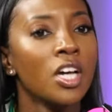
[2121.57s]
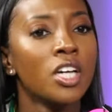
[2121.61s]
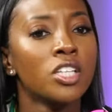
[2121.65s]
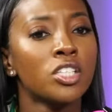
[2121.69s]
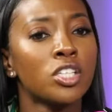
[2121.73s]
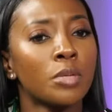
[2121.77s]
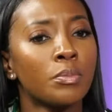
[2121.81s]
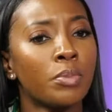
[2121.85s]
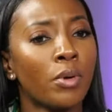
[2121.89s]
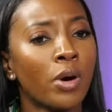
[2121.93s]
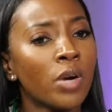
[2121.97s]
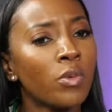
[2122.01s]

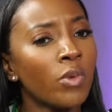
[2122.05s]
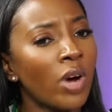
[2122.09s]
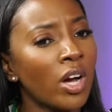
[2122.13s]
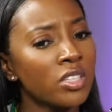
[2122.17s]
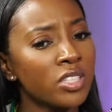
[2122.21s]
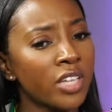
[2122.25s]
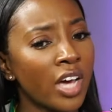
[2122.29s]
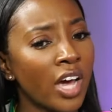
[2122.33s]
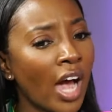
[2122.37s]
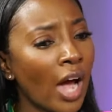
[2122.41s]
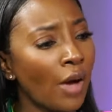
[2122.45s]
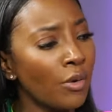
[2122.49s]
to the point where I
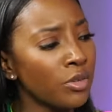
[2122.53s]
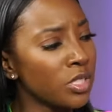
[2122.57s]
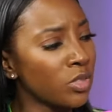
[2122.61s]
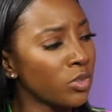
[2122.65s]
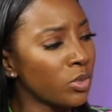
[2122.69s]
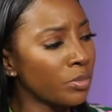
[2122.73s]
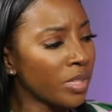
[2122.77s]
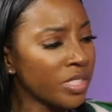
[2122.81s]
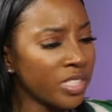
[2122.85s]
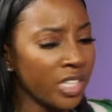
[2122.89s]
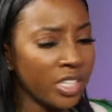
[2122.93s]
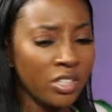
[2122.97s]
was like, I was in the
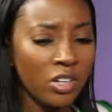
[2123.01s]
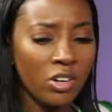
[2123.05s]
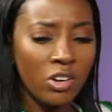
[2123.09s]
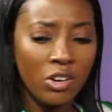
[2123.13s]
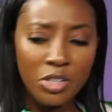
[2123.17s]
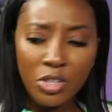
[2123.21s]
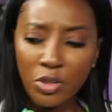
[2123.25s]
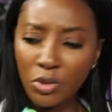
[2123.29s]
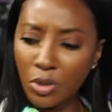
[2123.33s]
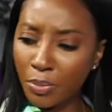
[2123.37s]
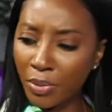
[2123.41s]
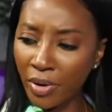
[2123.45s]
room, I was like, girl,
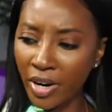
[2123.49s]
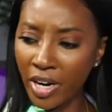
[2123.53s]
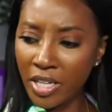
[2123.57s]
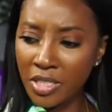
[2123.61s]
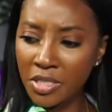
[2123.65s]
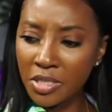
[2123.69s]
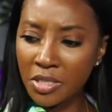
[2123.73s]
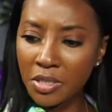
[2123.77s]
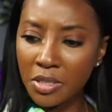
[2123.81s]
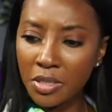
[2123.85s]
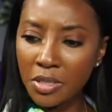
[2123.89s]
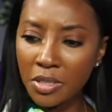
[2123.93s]
you
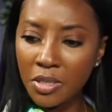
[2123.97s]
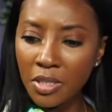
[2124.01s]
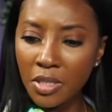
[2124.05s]
depressed?